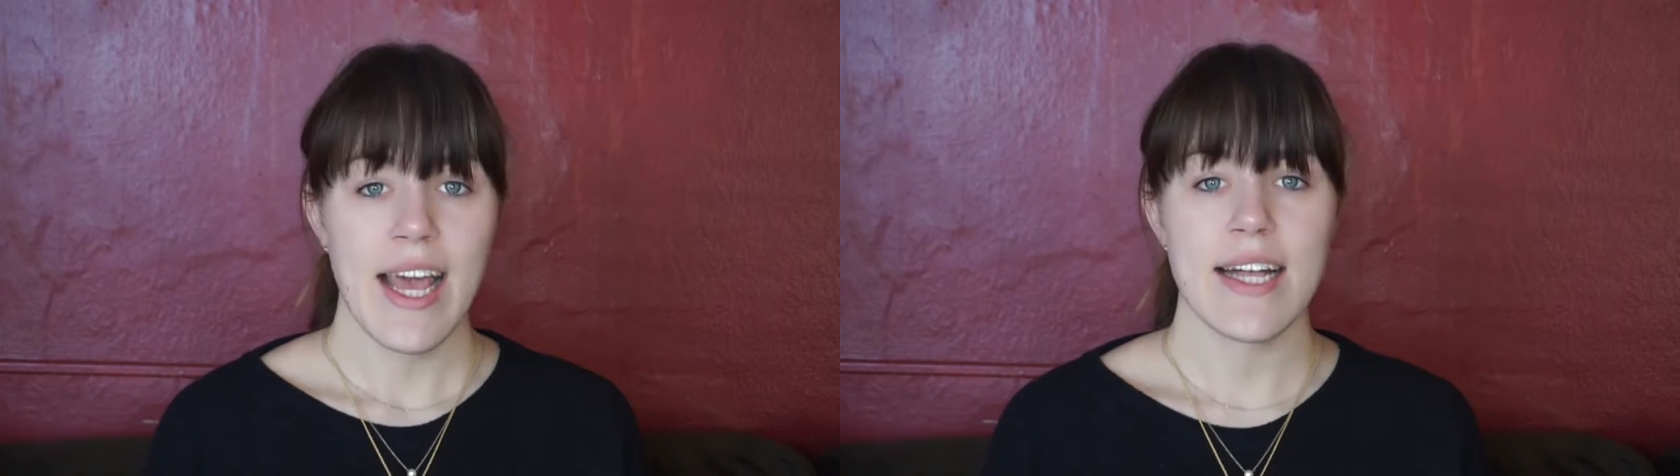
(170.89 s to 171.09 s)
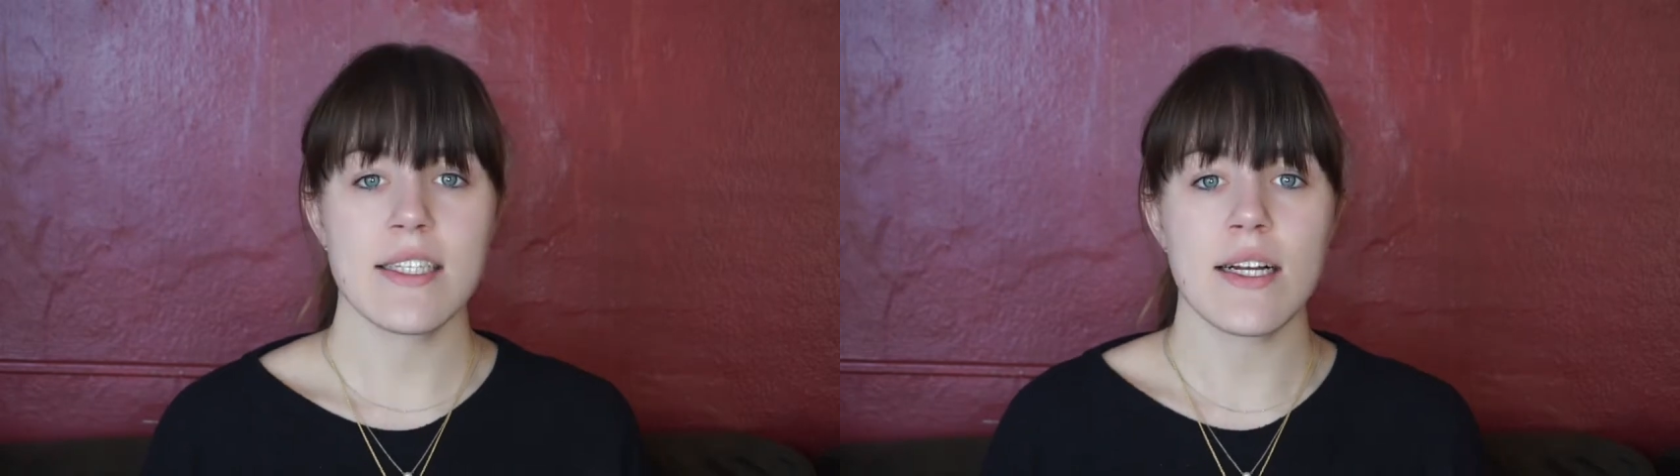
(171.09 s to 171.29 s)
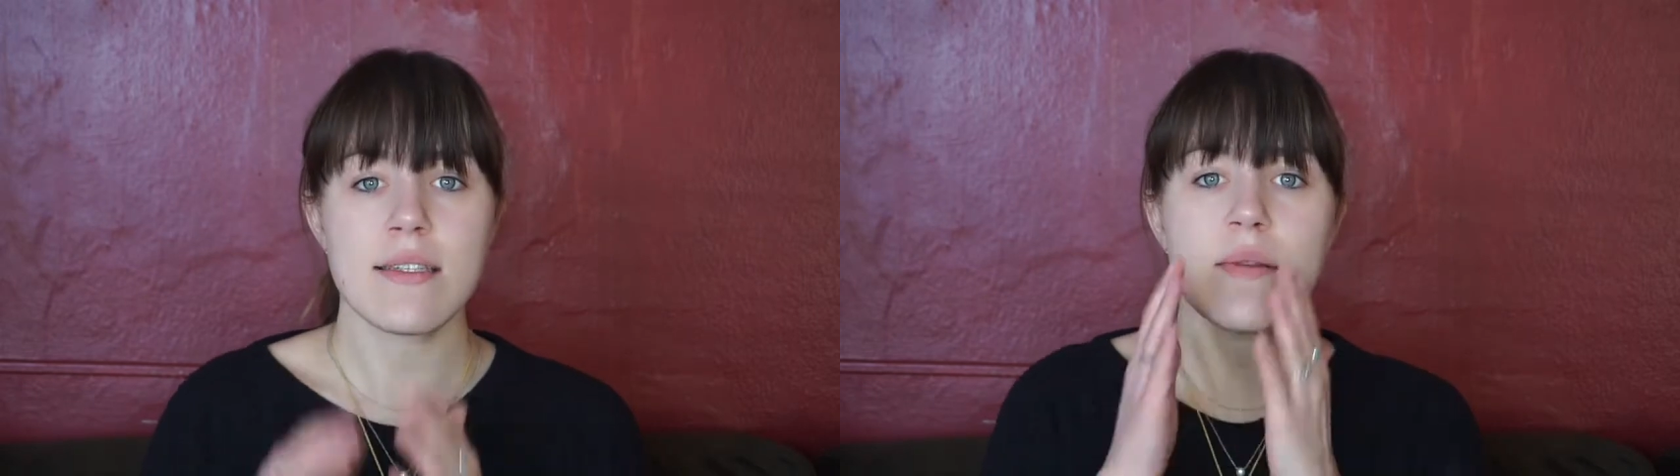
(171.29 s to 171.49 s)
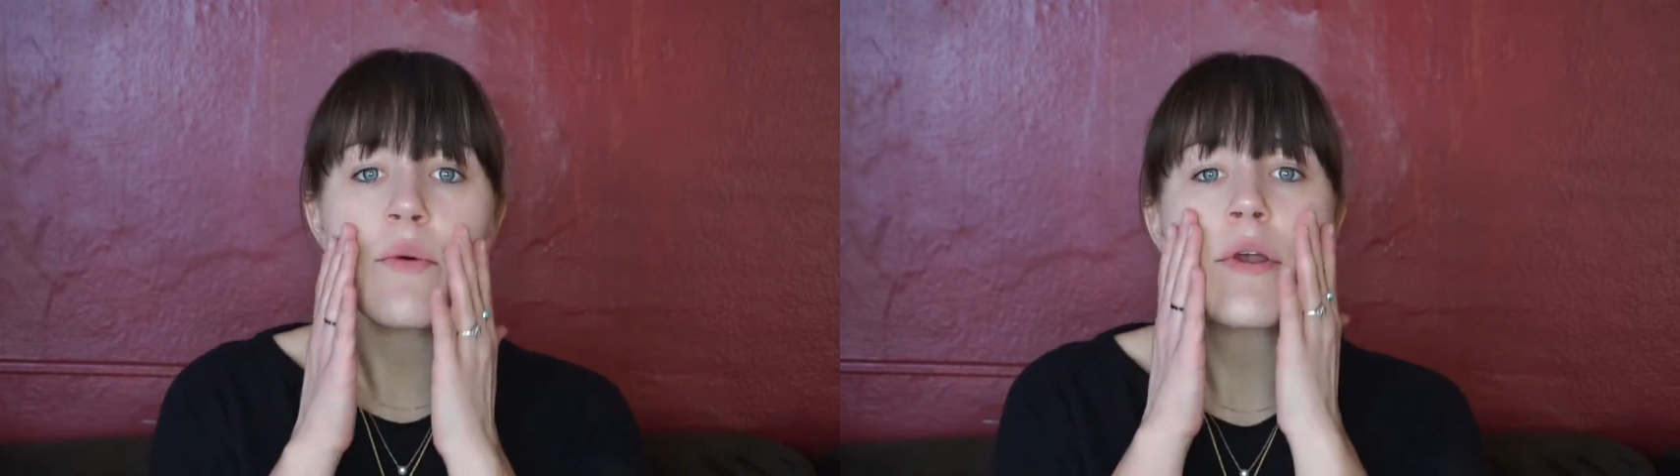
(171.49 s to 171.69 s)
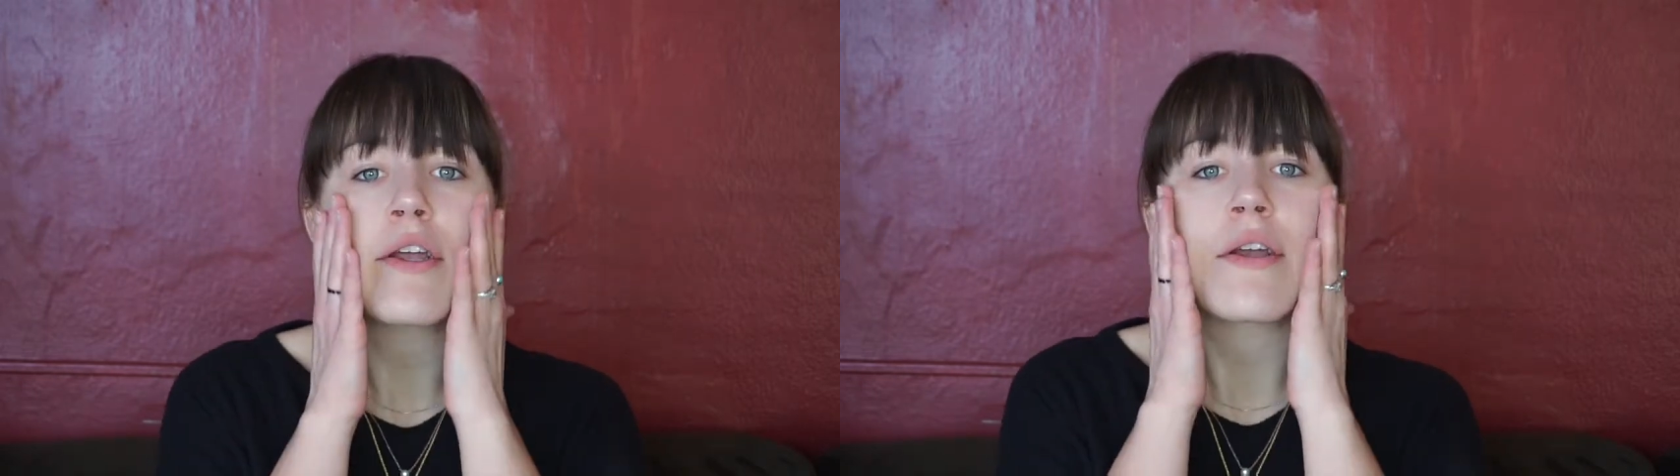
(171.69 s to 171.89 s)
It's not something
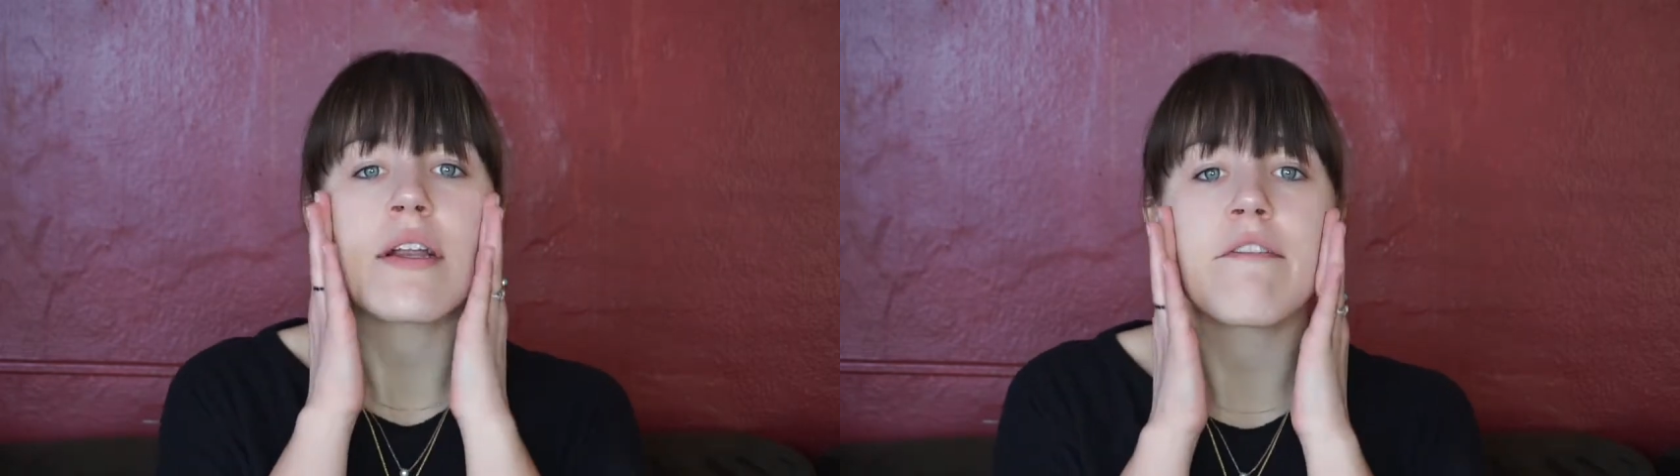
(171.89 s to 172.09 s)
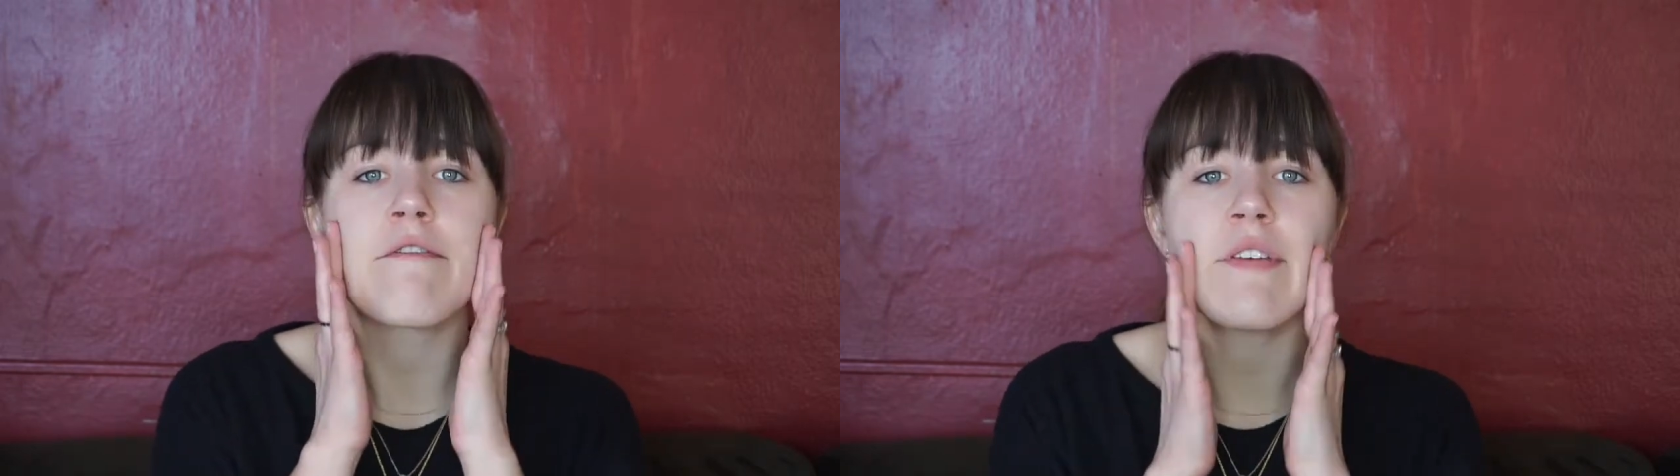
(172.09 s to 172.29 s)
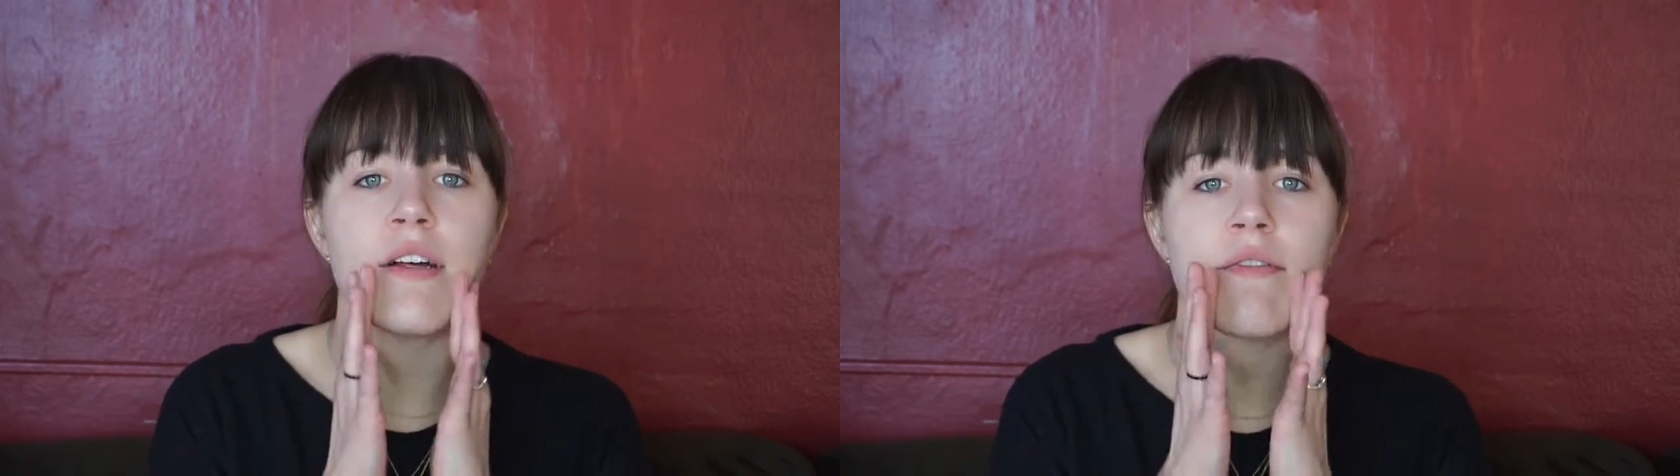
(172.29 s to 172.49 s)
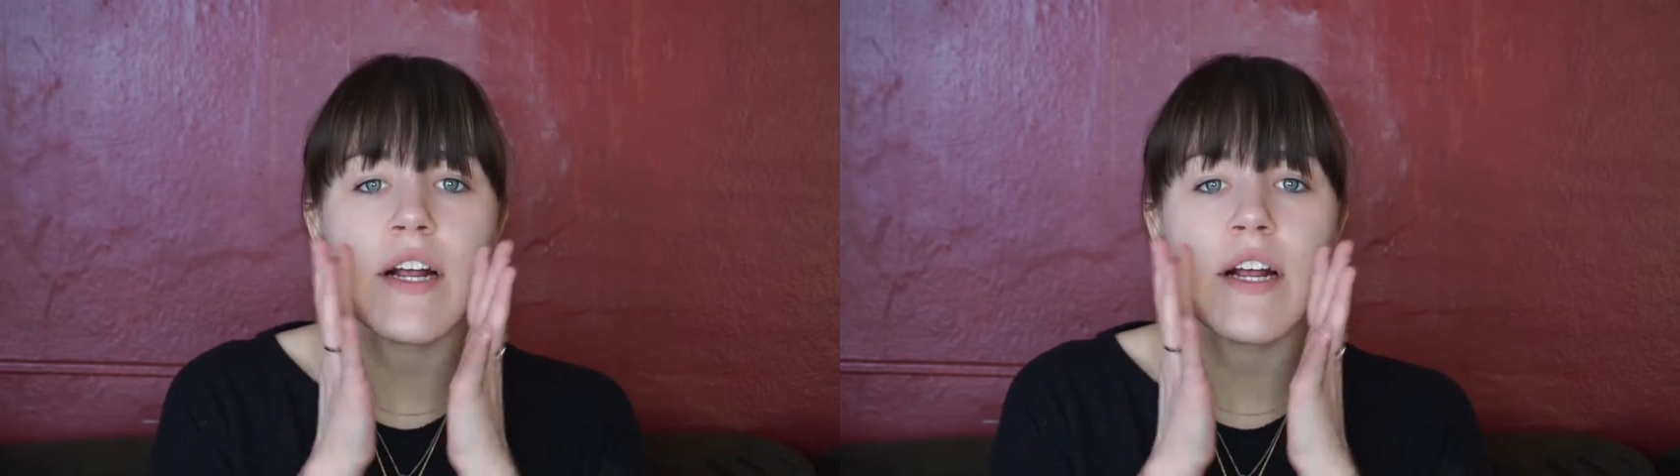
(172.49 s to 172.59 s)
where you're gonna feel